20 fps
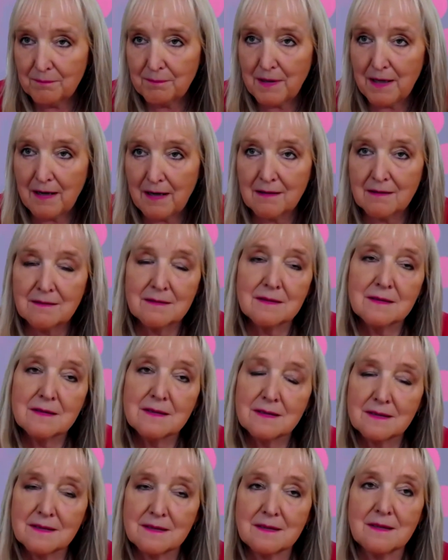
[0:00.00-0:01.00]

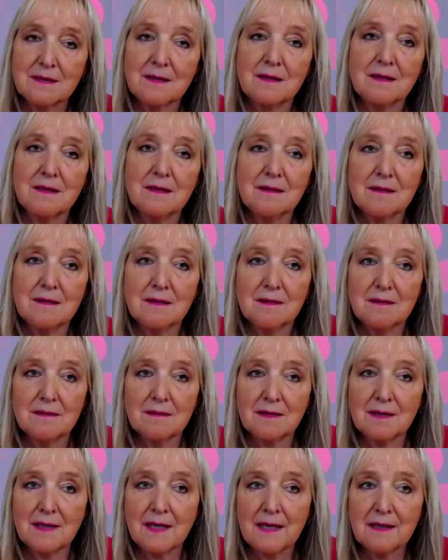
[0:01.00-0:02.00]
parents,
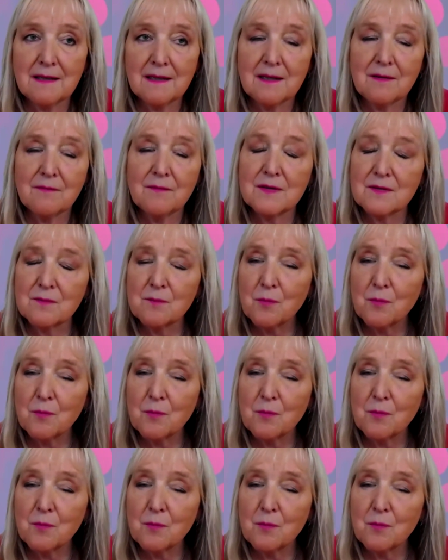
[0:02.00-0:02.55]
caregivers